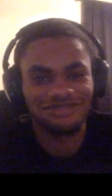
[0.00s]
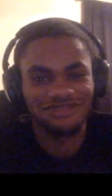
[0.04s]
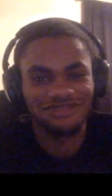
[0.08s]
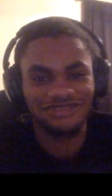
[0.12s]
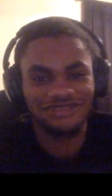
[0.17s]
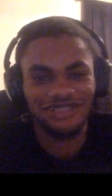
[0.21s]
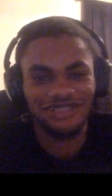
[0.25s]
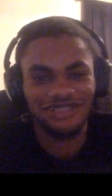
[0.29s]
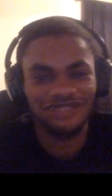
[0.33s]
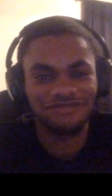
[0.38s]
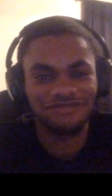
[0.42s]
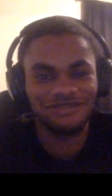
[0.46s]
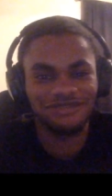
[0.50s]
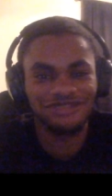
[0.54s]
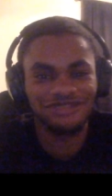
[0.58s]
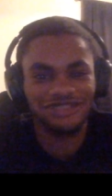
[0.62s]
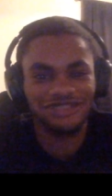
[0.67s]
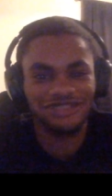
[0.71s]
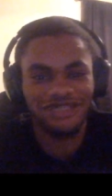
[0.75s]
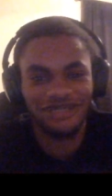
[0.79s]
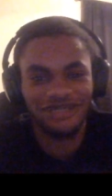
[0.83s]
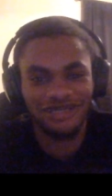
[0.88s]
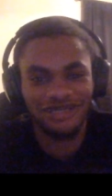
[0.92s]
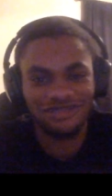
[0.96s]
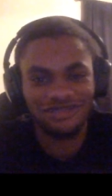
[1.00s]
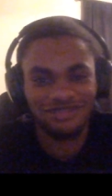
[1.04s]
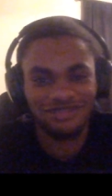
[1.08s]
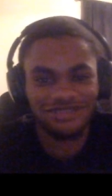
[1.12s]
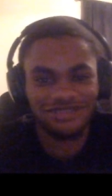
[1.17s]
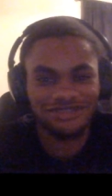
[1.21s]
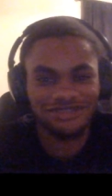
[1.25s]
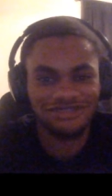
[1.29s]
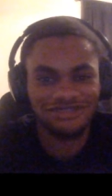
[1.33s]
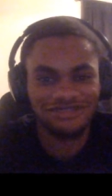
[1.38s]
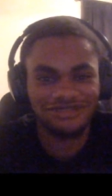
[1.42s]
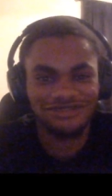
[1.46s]
Jaime the God
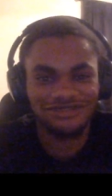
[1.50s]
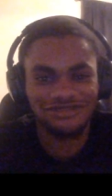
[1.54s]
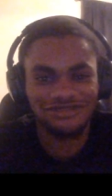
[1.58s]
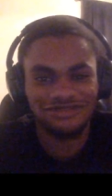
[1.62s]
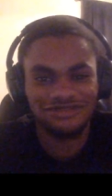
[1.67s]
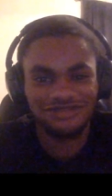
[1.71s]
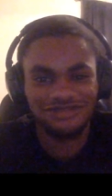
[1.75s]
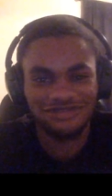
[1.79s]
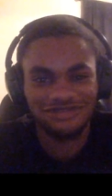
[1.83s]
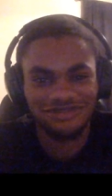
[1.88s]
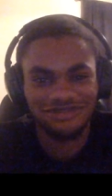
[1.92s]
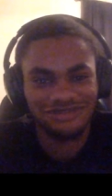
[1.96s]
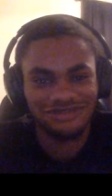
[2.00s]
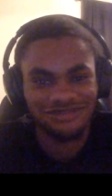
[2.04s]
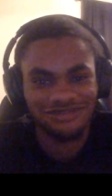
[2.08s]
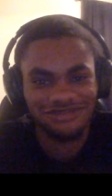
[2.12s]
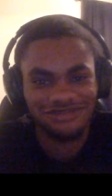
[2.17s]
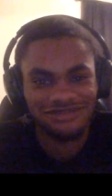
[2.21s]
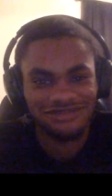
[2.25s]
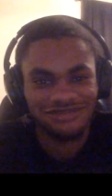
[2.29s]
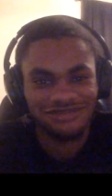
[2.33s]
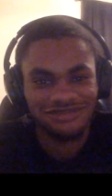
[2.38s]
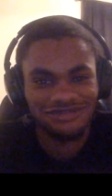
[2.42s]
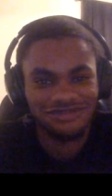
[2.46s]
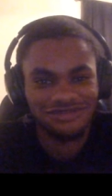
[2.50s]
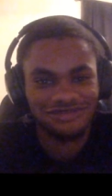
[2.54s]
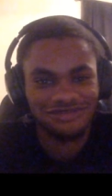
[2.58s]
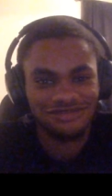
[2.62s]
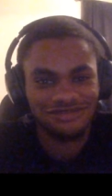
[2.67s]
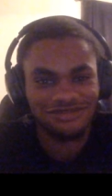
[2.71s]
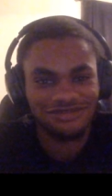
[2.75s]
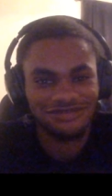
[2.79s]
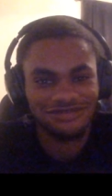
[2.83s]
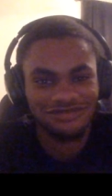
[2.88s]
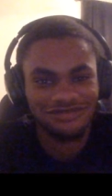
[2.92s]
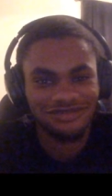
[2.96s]
Lannister.
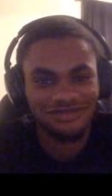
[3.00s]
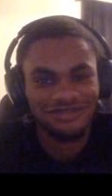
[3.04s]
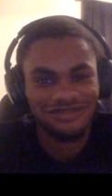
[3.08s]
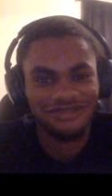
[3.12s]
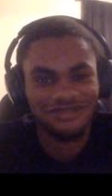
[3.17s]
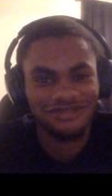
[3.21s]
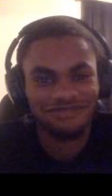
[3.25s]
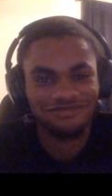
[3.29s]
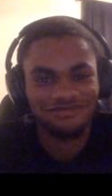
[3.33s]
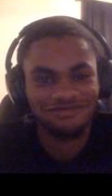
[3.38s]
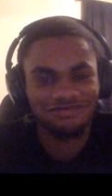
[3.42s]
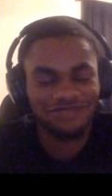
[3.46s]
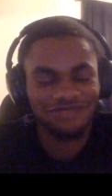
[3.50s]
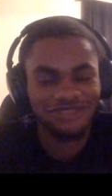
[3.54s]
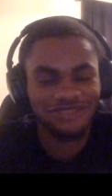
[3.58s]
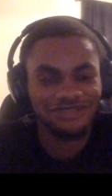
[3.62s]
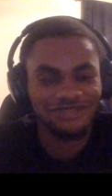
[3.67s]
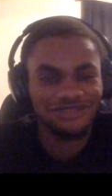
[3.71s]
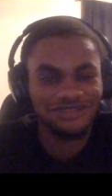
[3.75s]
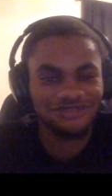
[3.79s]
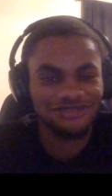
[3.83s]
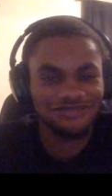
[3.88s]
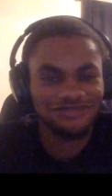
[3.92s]
Another piece of